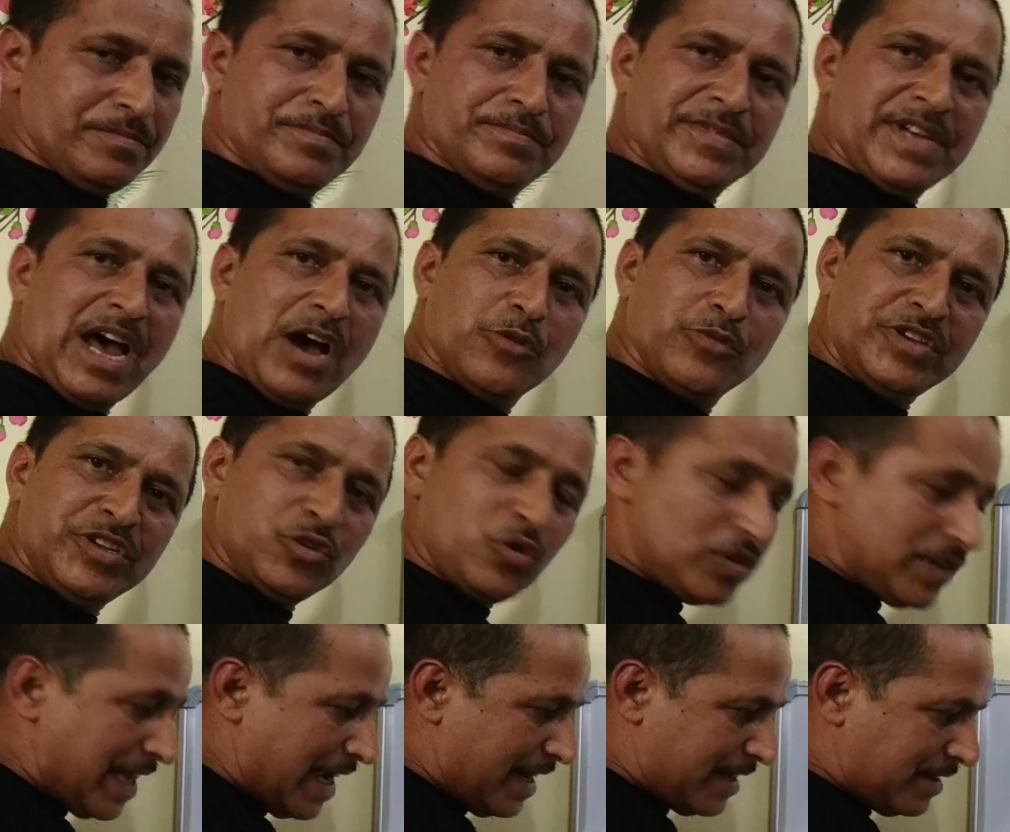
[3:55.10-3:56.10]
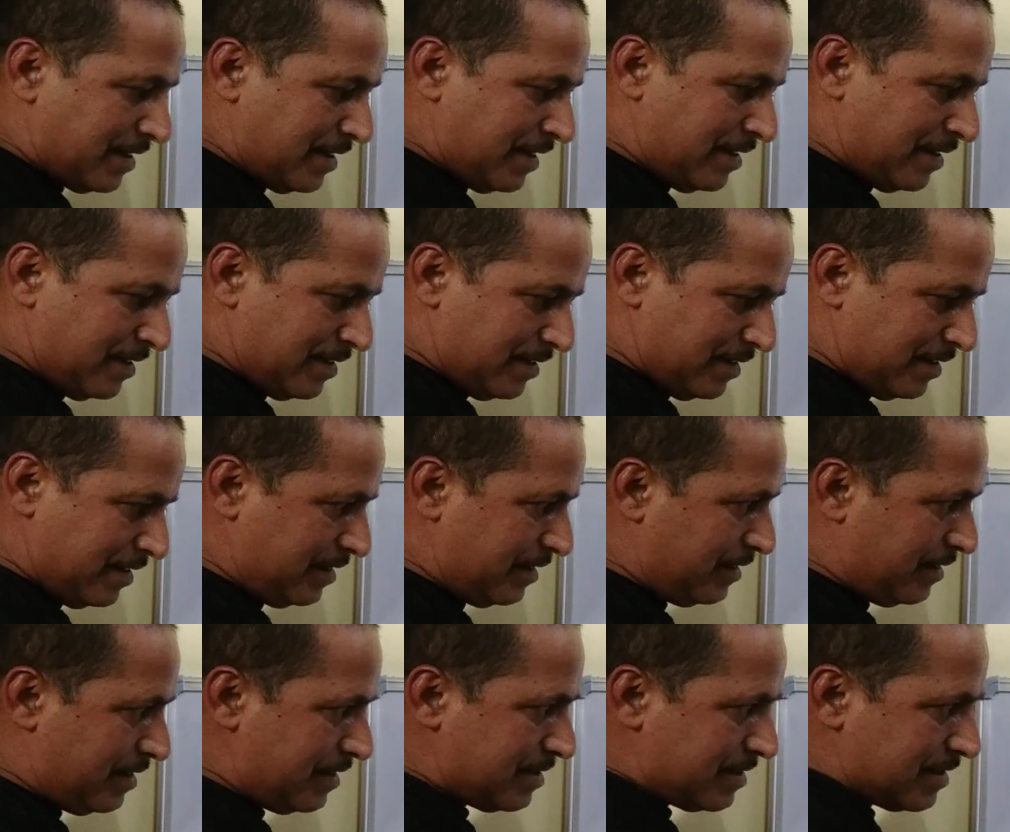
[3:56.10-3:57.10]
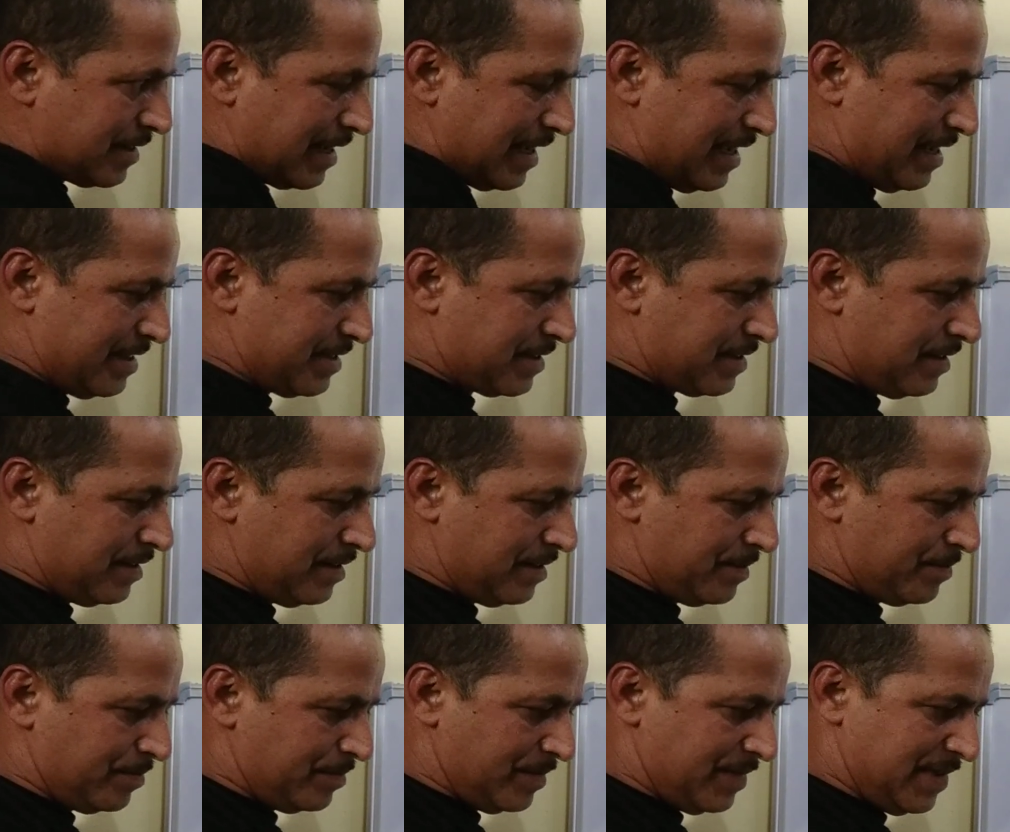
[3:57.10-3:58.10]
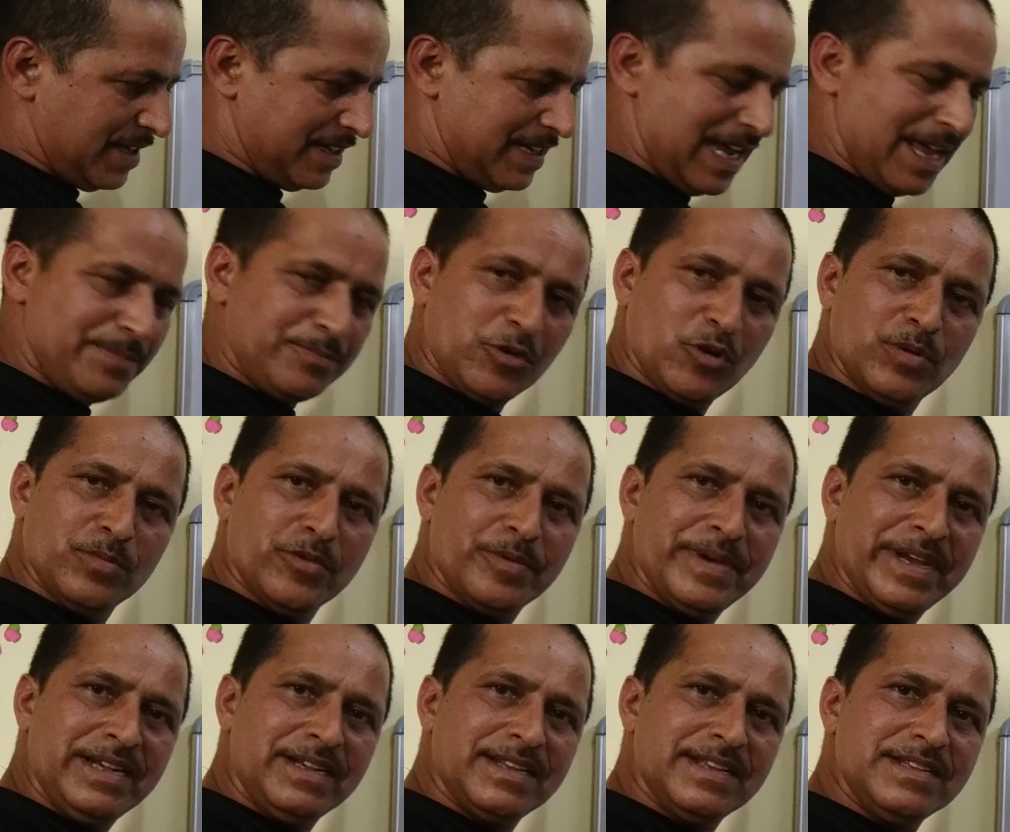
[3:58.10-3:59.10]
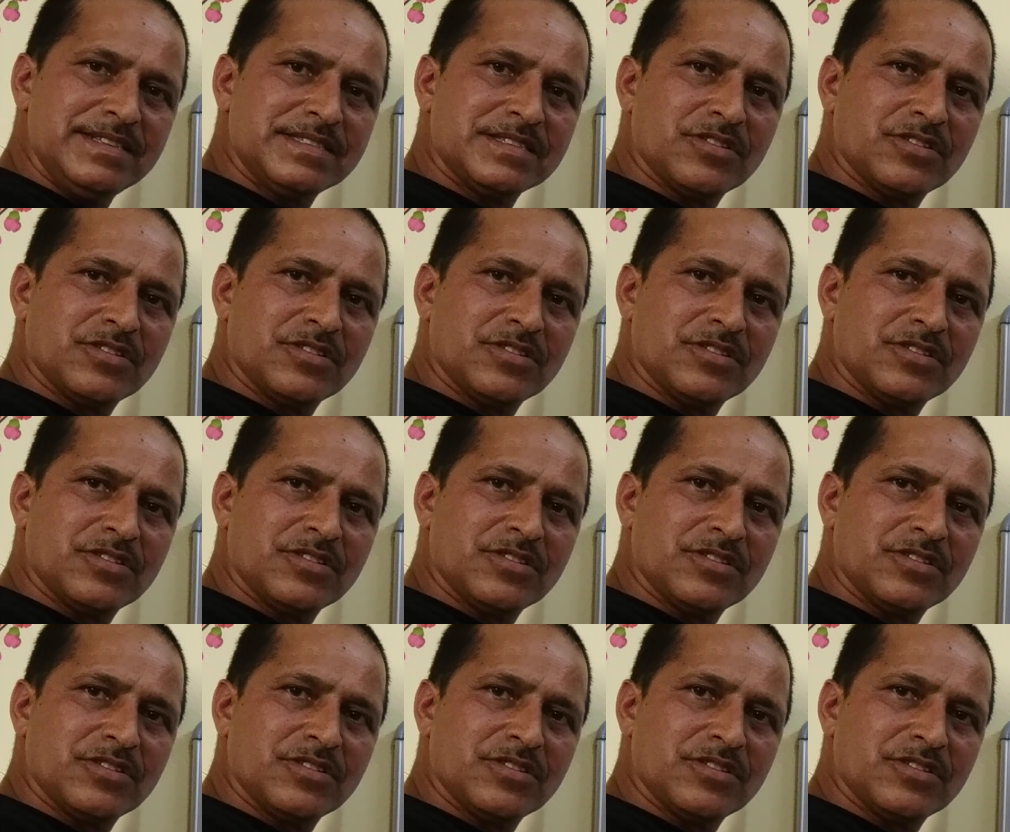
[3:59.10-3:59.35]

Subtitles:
Now we know that in this case the dipole moment is